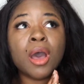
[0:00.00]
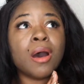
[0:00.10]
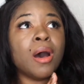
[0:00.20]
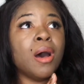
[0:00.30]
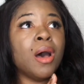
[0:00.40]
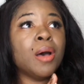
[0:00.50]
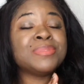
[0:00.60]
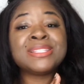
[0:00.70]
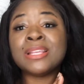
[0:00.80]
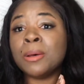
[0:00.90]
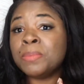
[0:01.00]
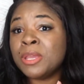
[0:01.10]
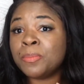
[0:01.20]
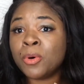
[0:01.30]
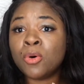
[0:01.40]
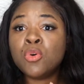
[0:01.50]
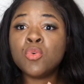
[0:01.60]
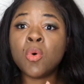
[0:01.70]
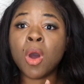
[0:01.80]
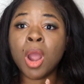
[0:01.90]
Some people
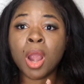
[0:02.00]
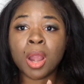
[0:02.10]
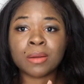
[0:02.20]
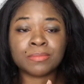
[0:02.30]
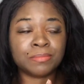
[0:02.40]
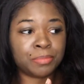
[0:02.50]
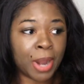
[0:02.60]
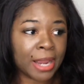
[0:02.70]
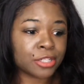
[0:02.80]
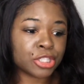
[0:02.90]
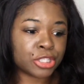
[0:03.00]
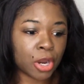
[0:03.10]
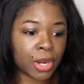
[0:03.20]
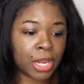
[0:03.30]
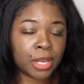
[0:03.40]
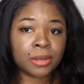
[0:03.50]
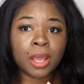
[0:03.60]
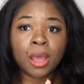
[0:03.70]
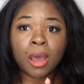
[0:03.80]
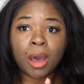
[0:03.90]
who are practice certain
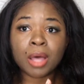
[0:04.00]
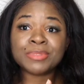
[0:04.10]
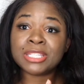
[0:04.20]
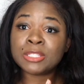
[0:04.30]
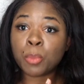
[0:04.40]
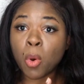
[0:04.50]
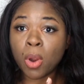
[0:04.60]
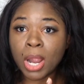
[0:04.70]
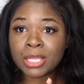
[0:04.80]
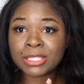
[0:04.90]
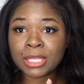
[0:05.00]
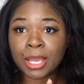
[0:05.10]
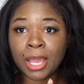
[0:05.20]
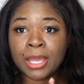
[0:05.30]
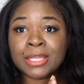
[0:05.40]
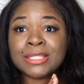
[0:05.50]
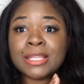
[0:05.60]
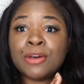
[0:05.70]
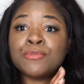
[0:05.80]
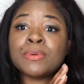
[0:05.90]
diasporas and
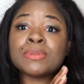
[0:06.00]
stuff,